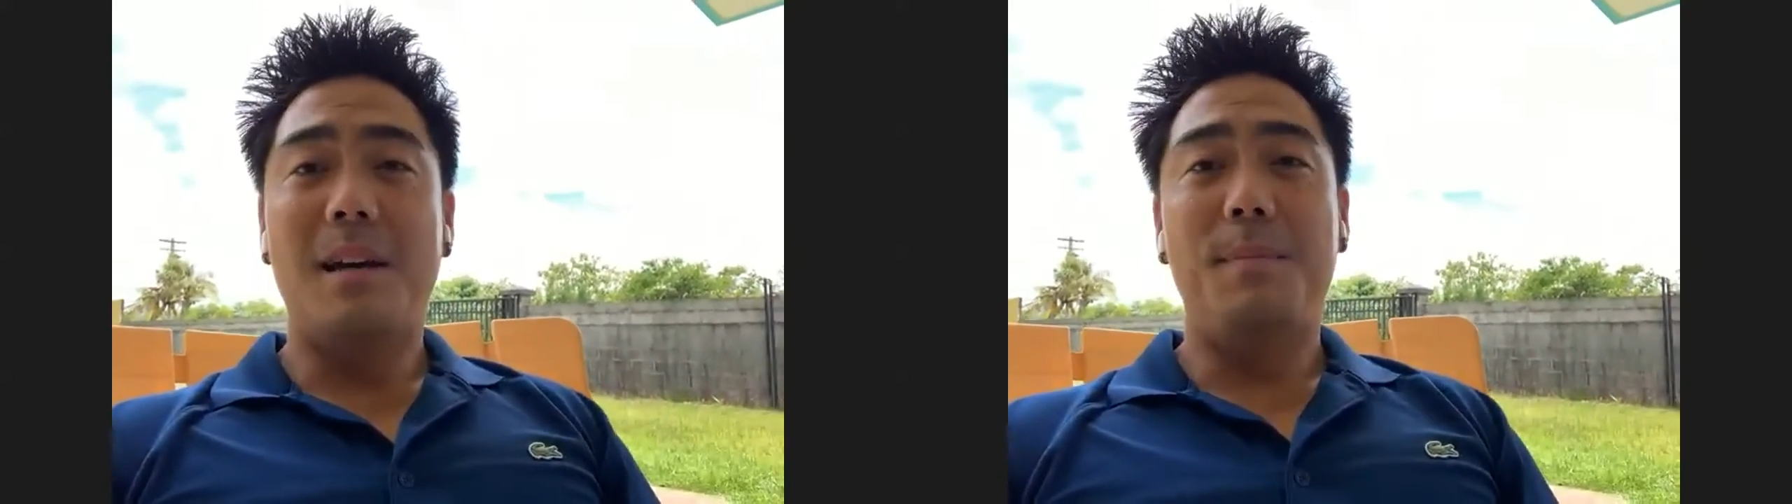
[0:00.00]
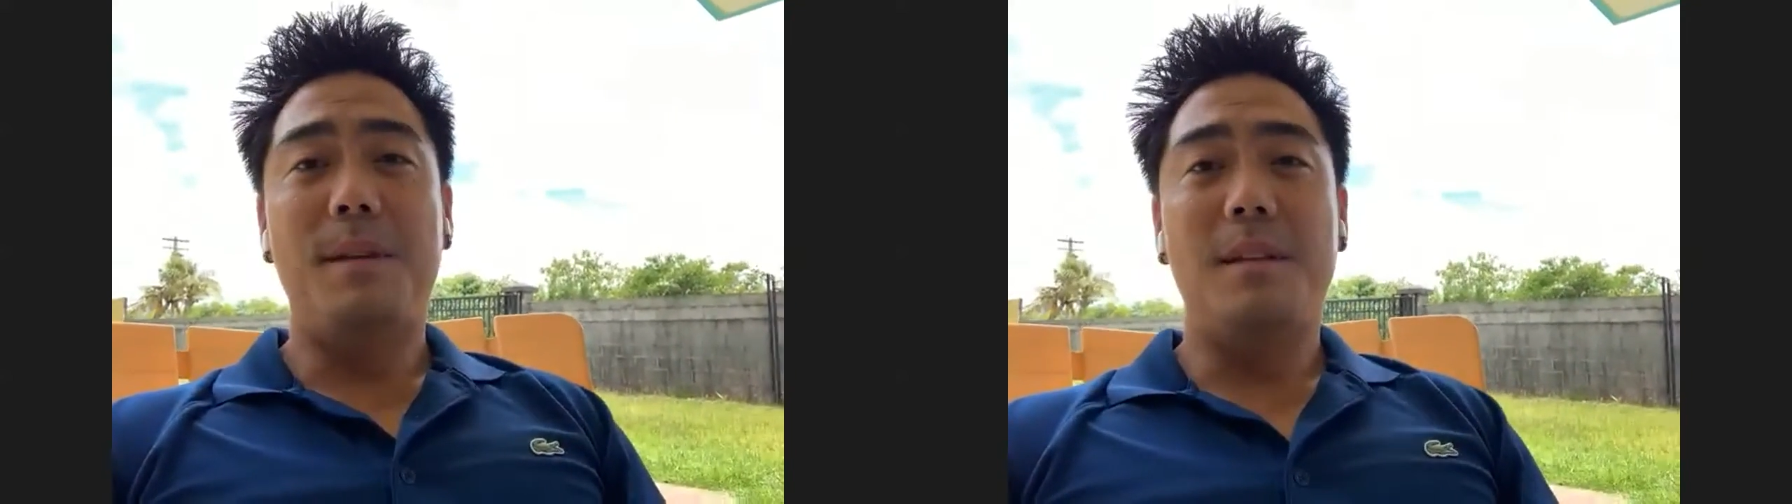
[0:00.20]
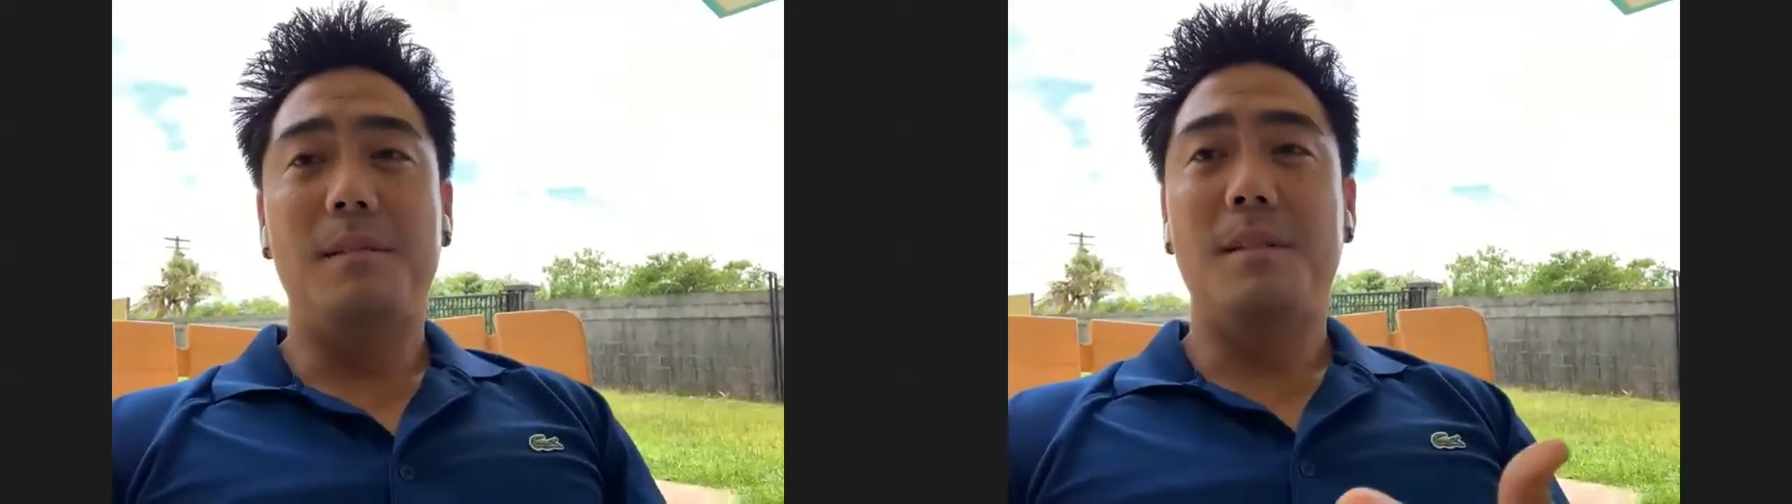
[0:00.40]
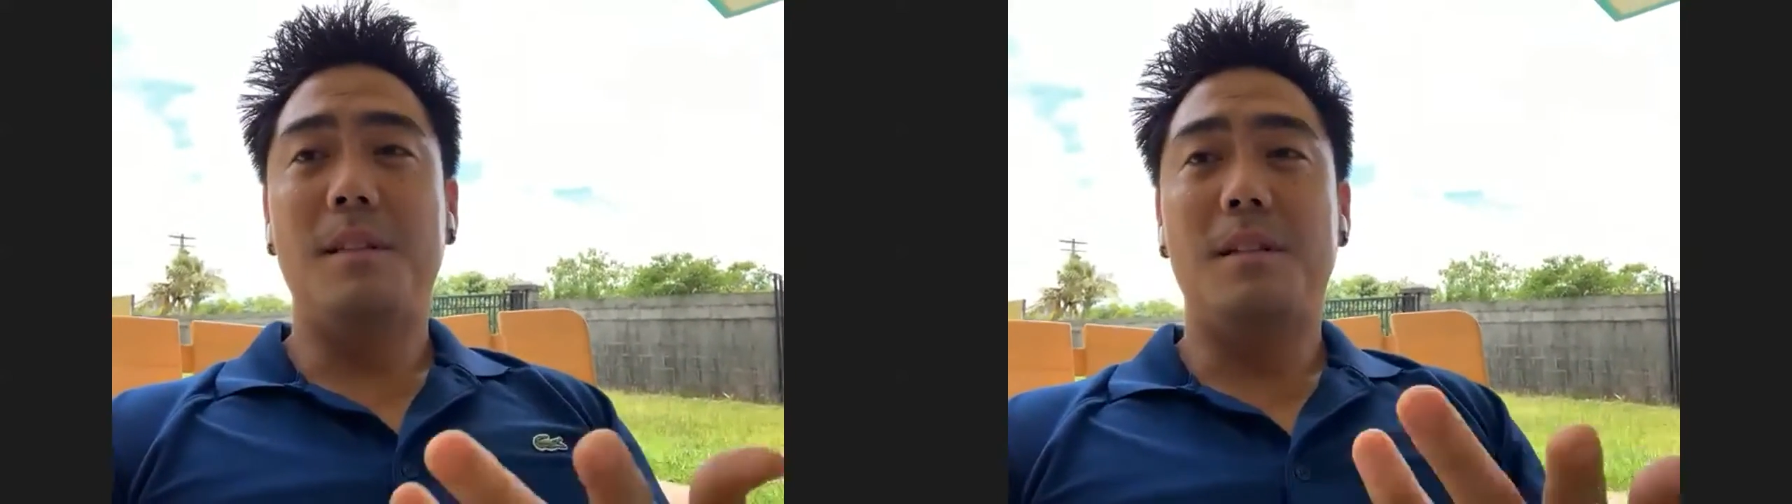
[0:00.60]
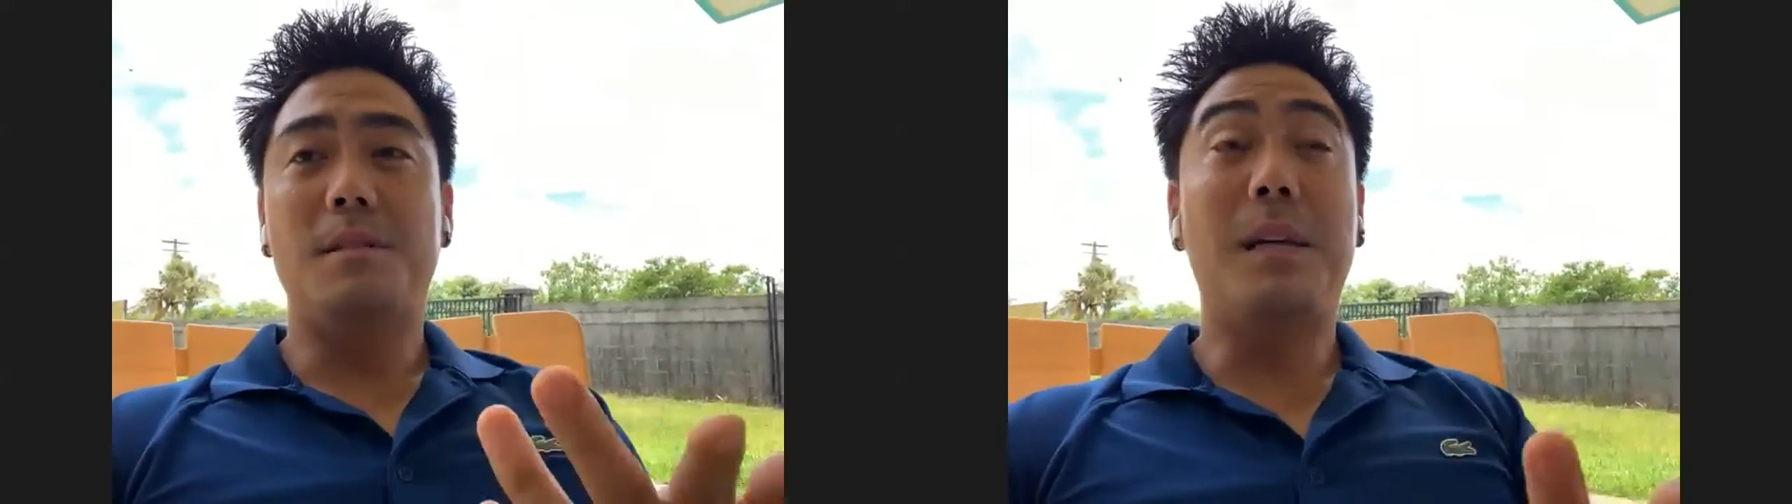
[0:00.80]
I've been, you
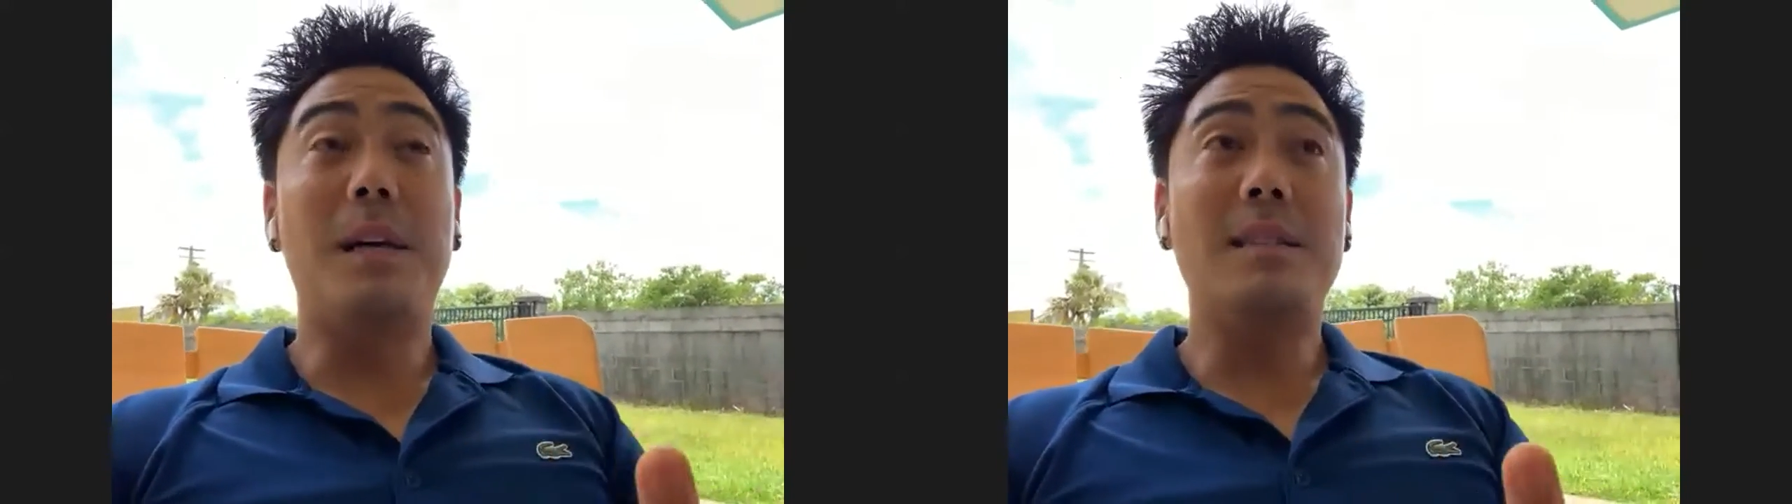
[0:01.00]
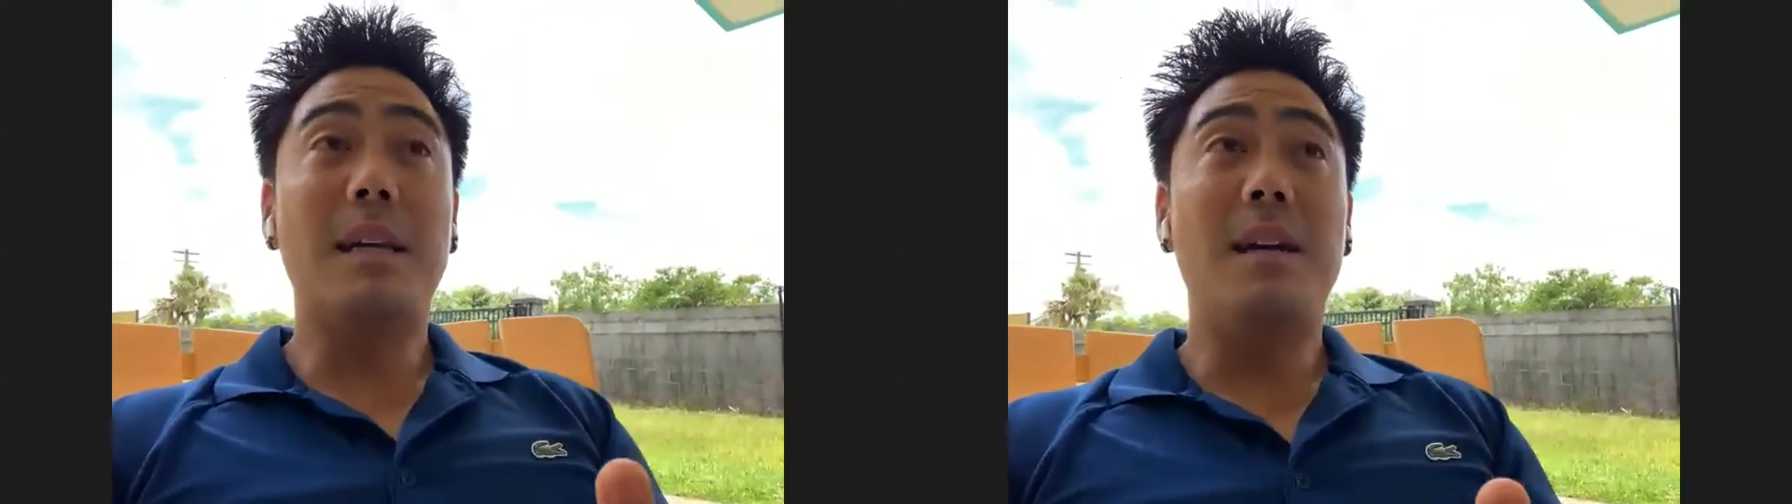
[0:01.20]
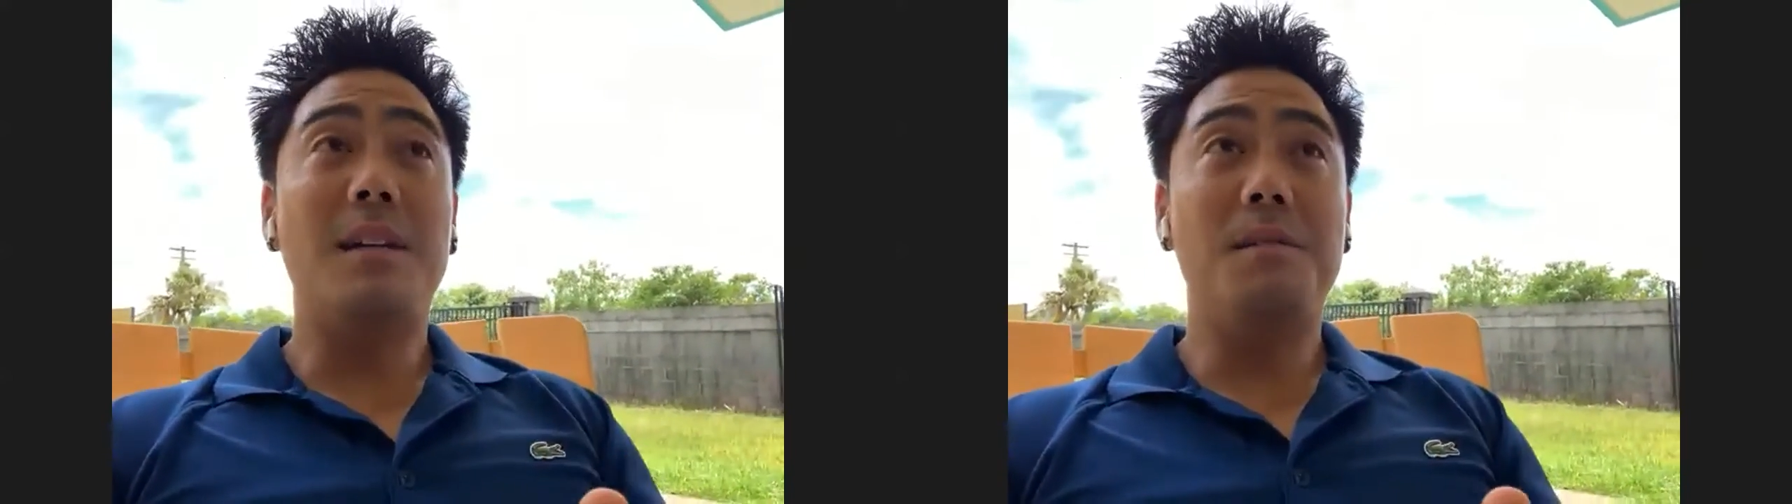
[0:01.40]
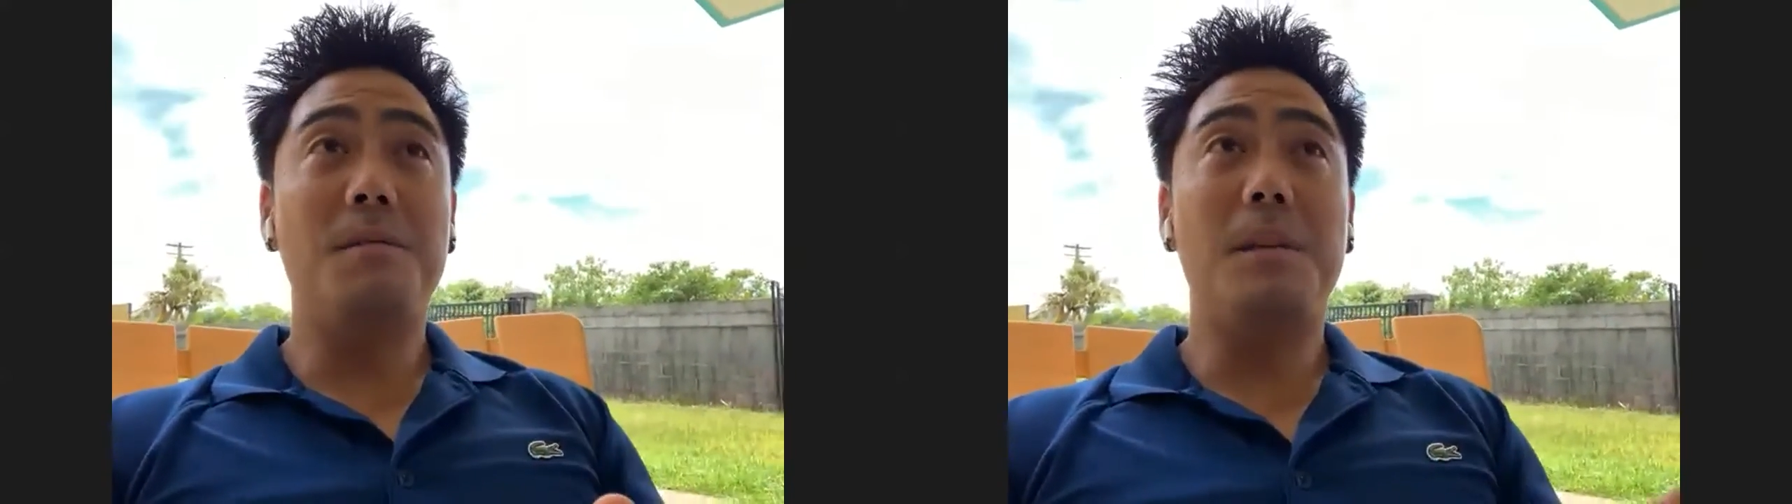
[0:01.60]
know, because I